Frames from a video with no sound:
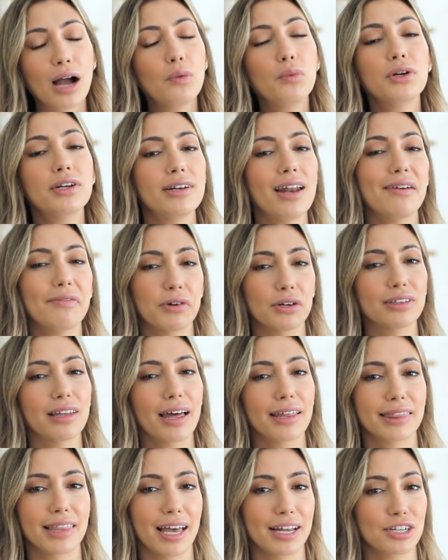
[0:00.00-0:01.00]
I would never
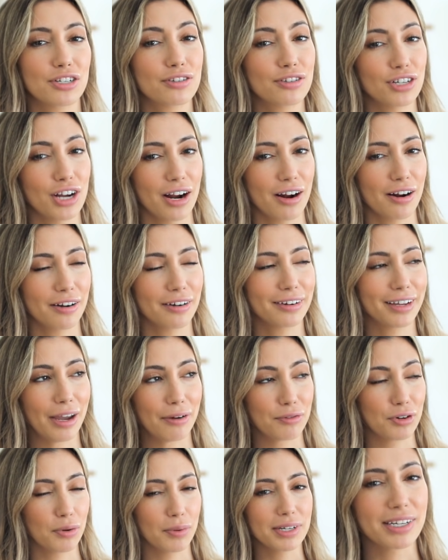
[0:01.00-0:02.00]
let that chair
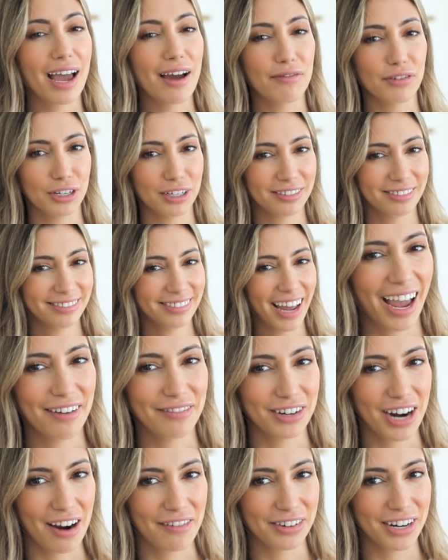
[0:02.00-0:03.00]
get ruined ever,
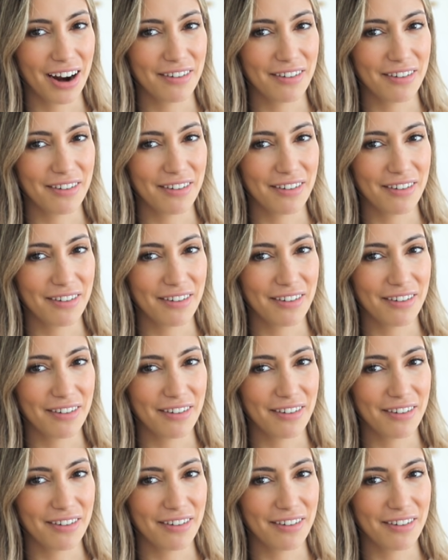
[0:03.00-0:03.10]
ever, ever,